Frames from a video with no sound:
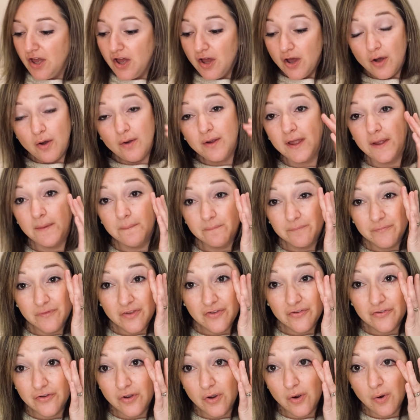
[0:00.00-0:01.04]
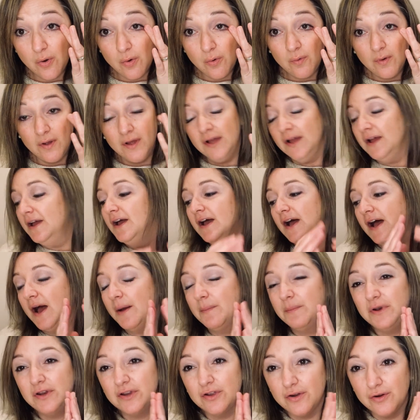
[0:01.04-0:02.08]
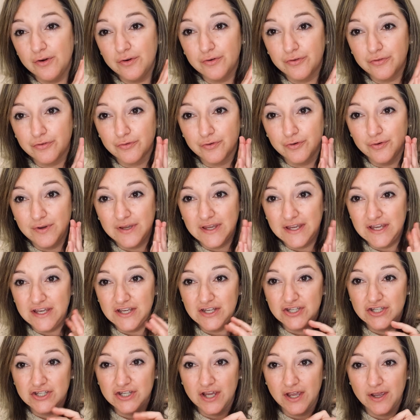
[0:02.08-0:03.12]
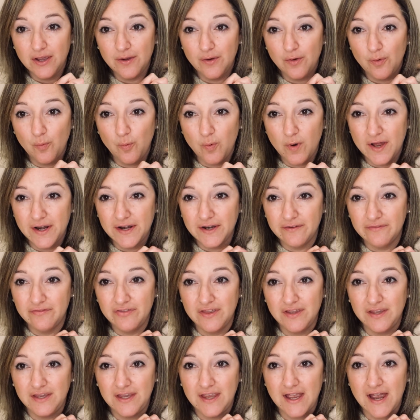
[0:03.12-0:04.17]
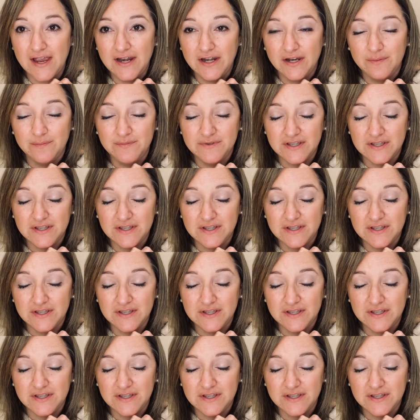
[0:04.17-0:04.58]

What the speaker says: Okay, so I'm going to go through each one of the items